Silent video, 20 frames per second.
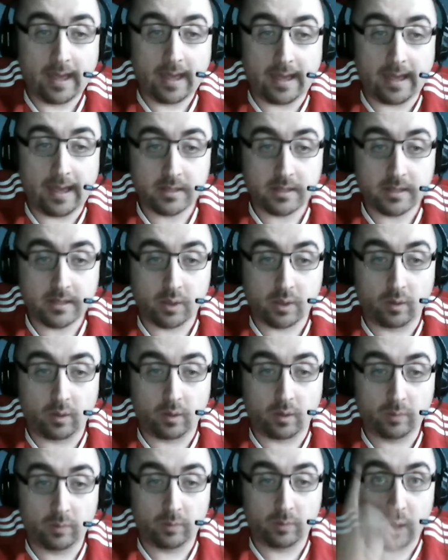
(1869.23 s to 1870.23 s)

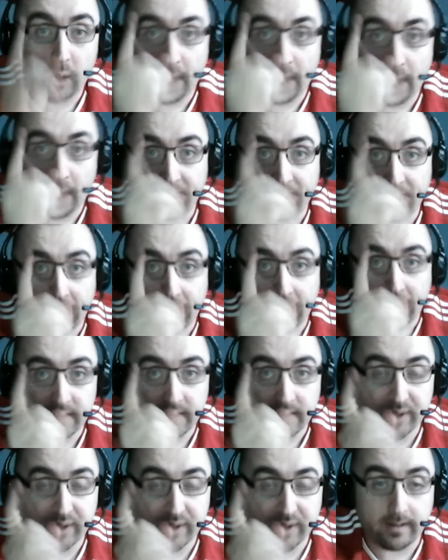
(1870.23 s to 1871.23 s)
So look out for that this
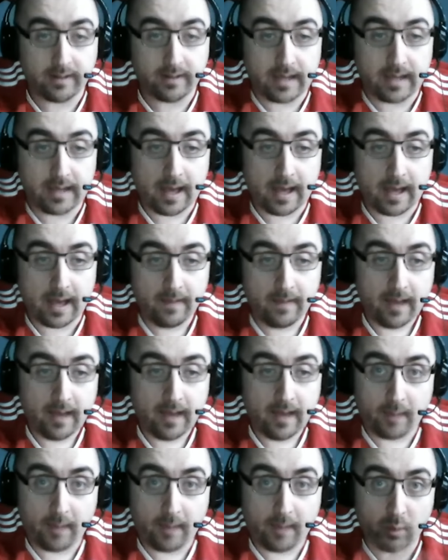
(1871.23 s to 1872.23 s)
Sunday.
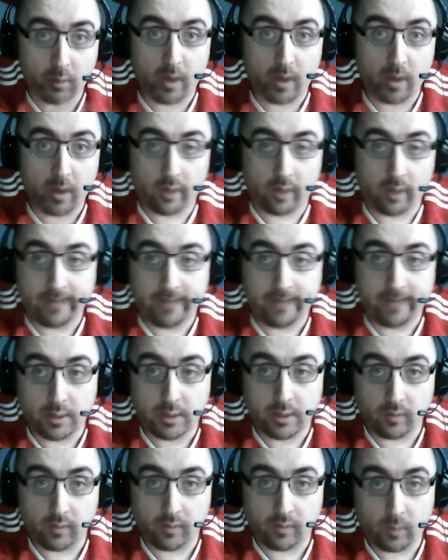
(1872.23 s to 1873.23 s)
I'm going to work on that
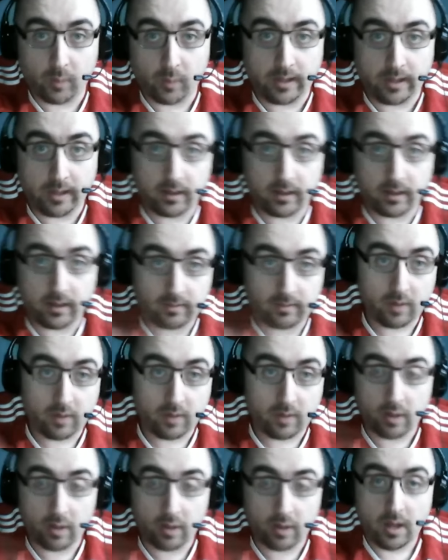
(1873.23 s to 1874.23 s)
during the week, and
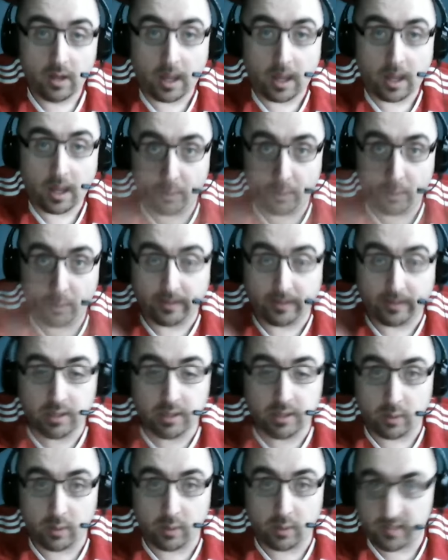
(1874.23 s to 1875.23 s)
I will bring it
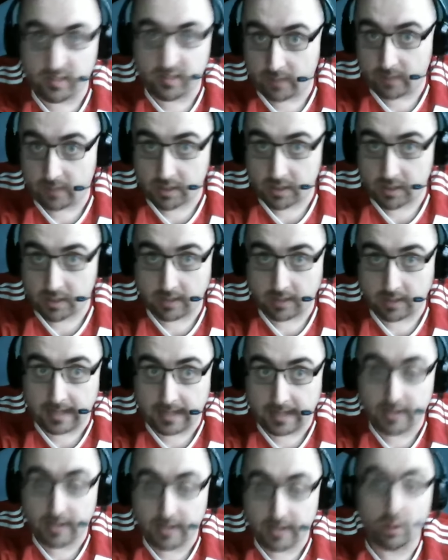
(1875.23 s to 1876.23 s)
to you this Sunday
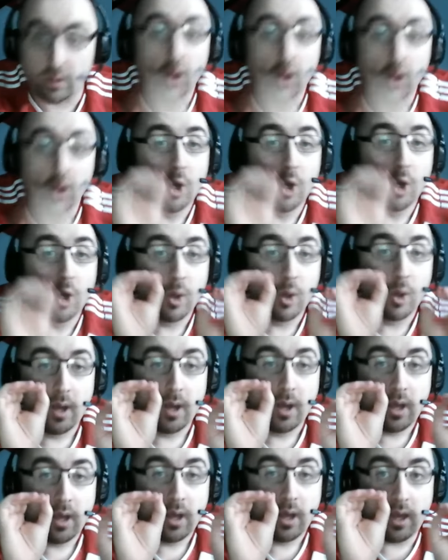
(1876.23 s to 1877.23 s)
night. So
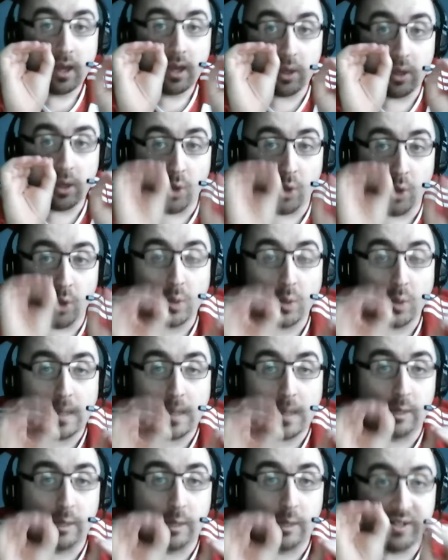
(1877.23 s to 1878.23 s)
the only way
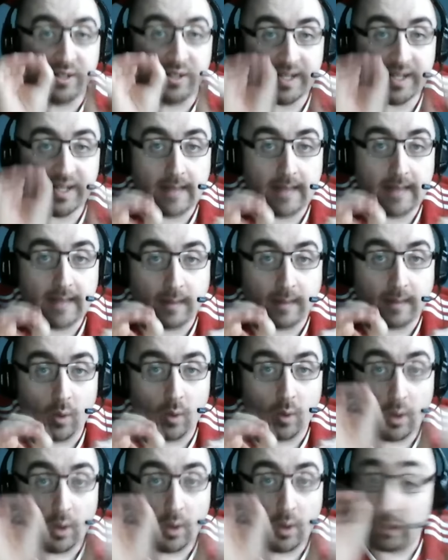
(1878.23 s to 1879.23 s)
you could see that,
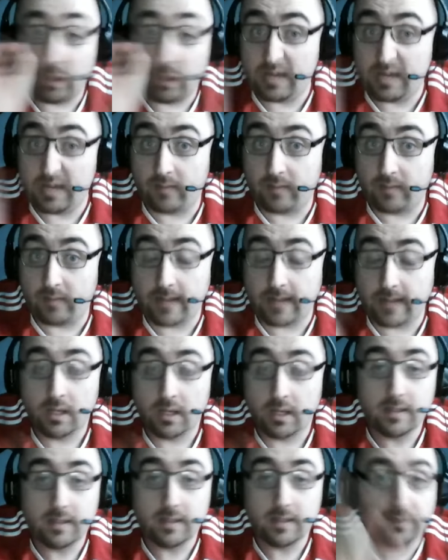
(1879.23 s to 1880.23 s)
though, or hear that,
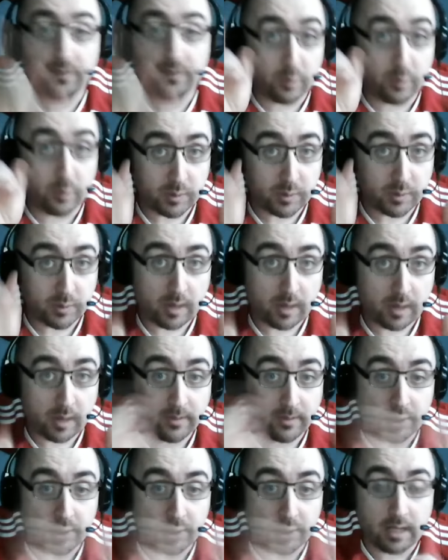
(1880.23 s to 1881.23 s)
is if you subscribe
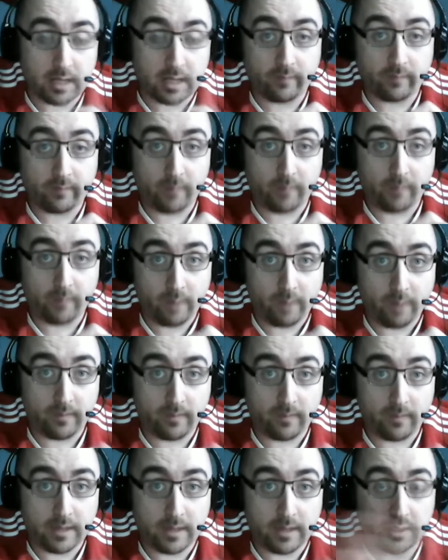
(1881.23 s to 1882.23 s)
to the channel for more
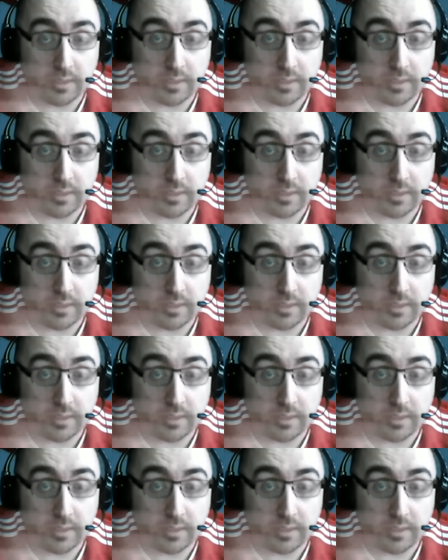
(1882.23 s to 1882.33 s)
information.